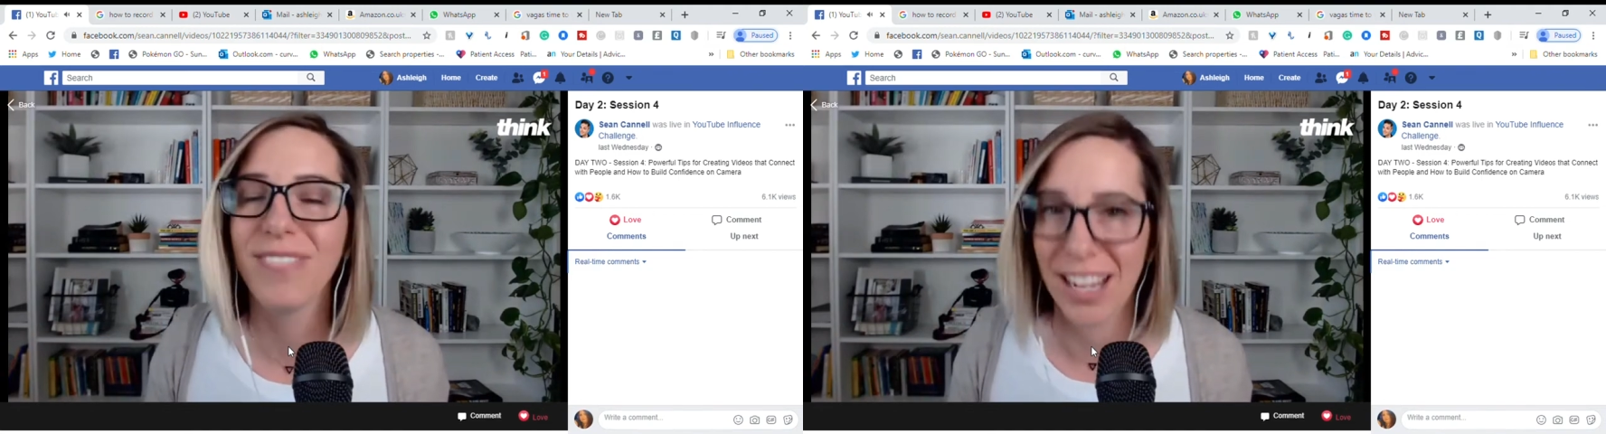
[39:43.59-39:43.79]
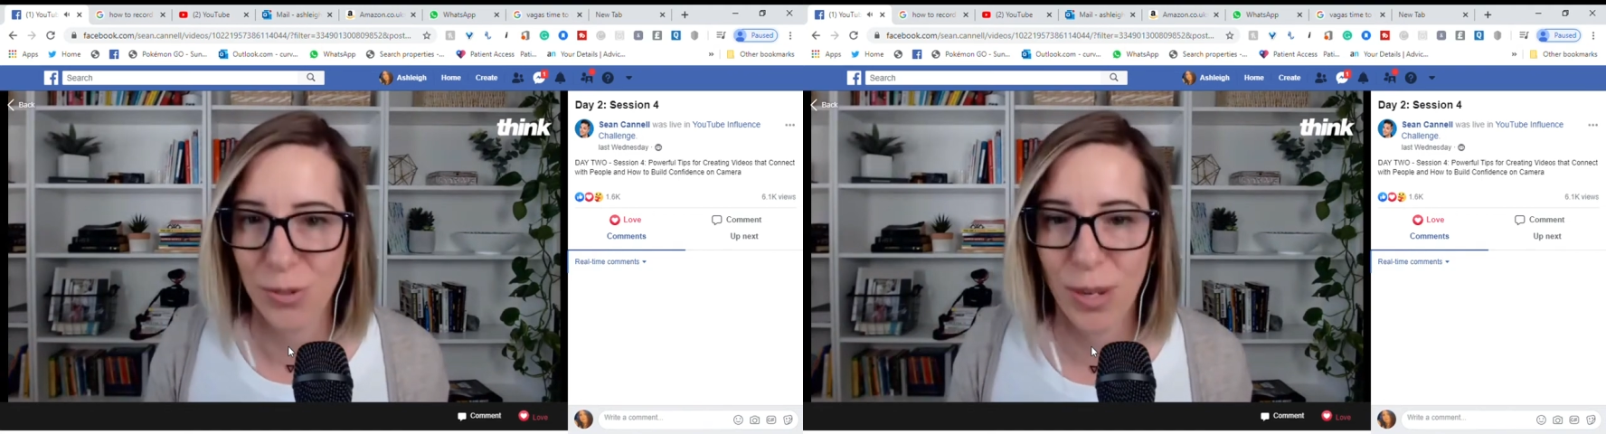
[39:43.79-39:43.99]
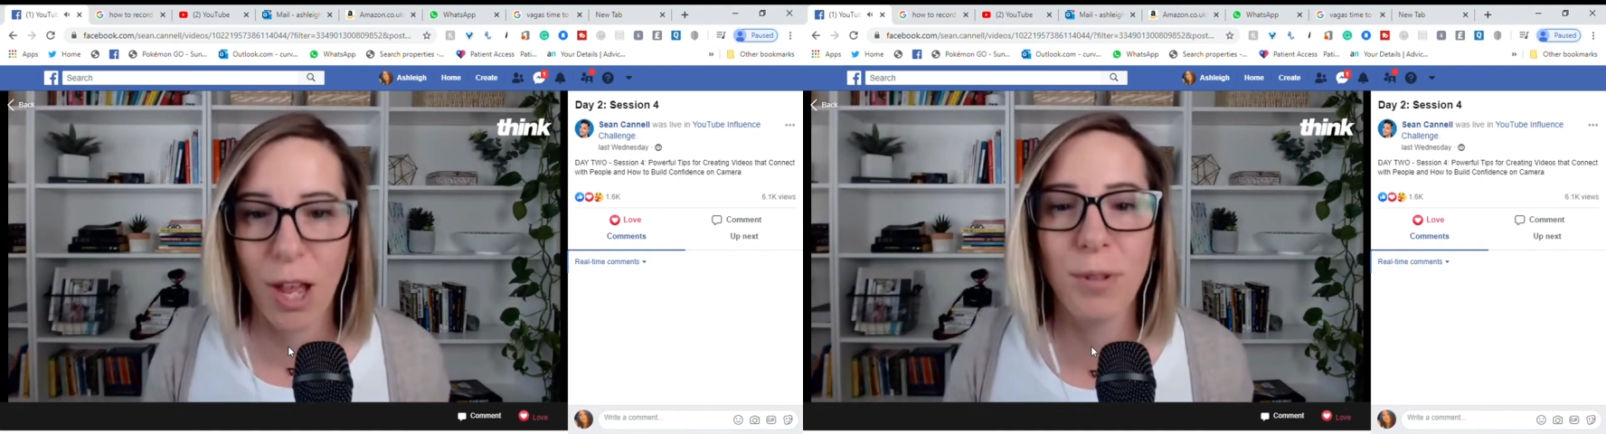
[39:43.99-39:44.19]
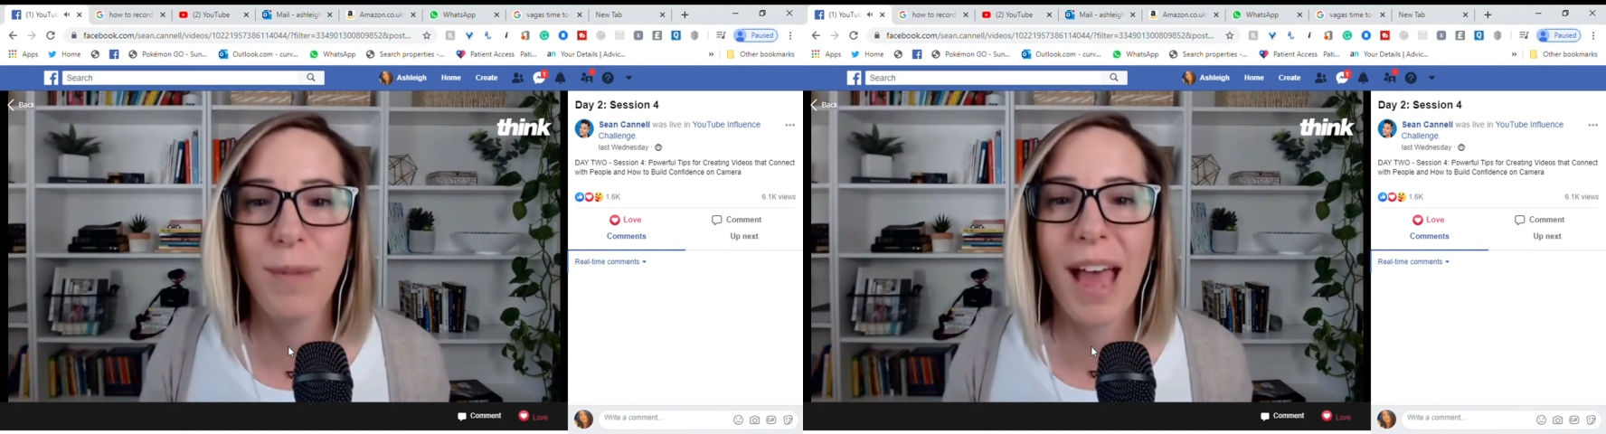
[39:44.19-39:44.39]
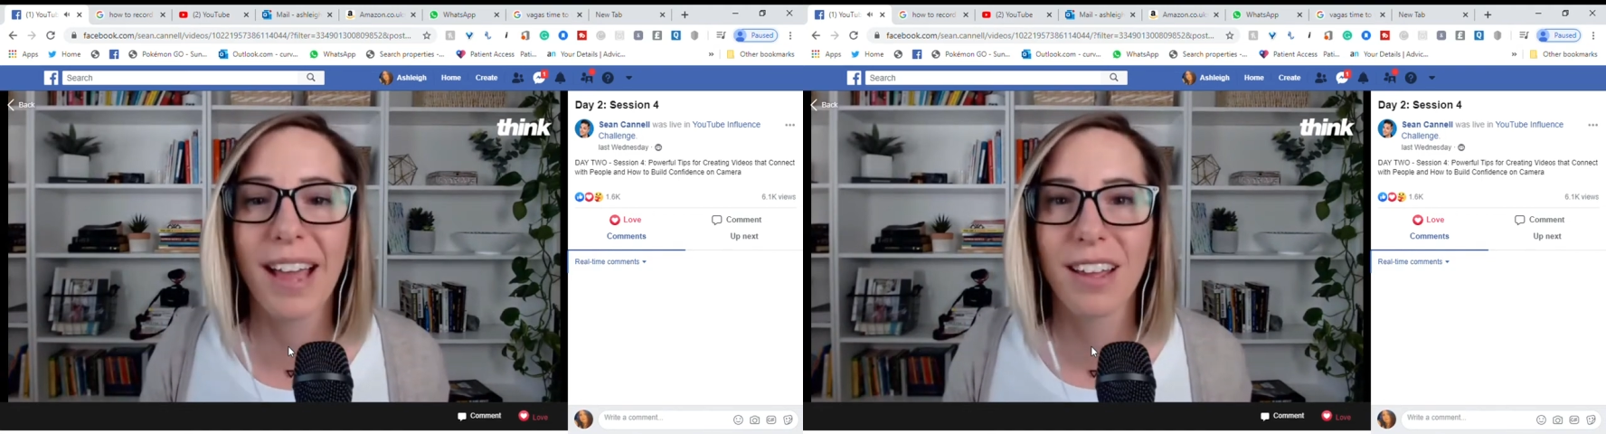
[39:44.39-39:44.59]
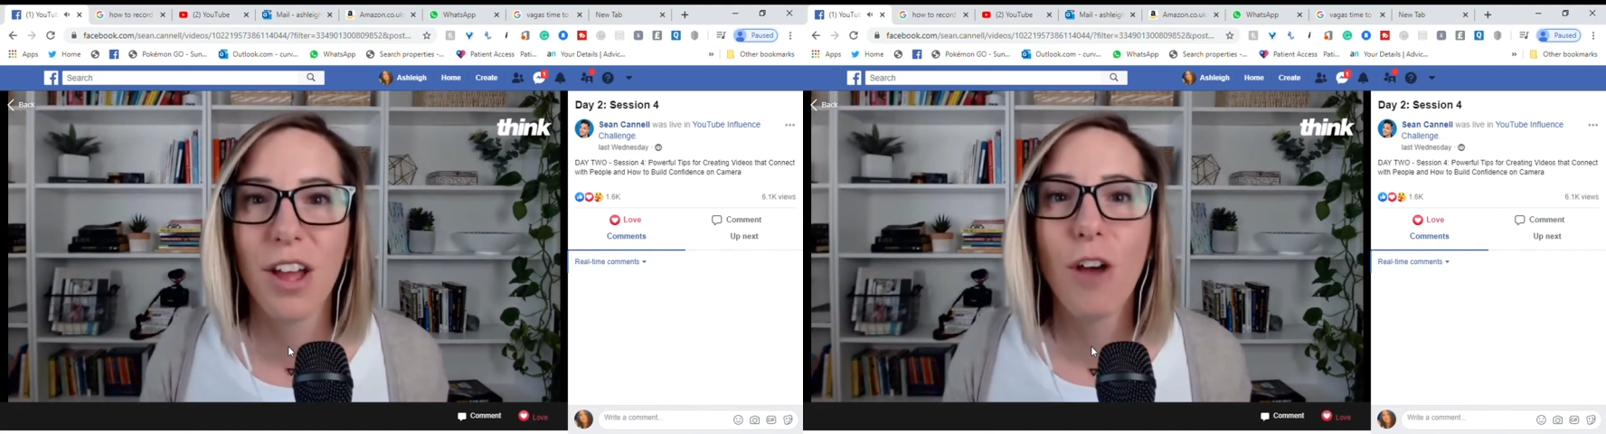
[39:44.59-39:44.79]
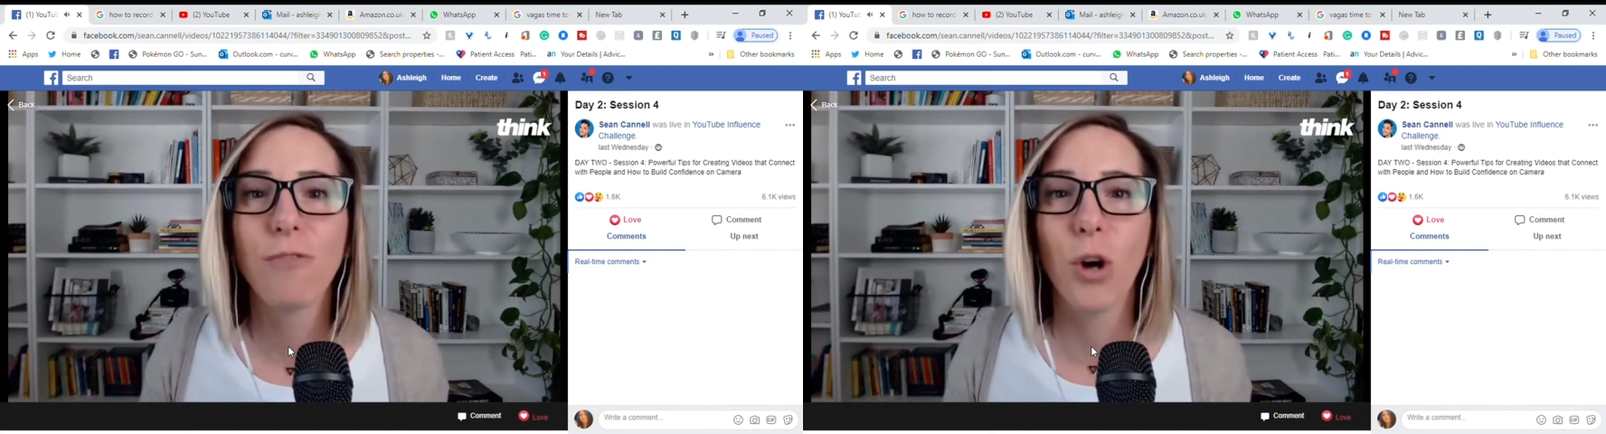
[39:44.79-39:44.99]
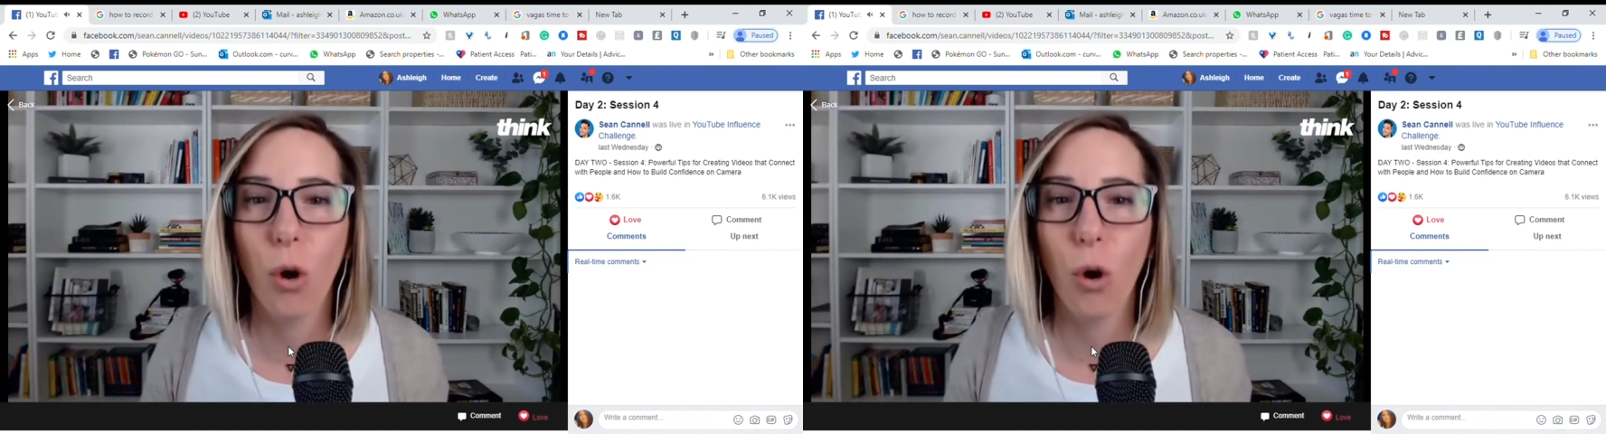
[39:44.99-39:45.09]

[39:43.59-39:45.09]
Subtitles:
That's what held me back for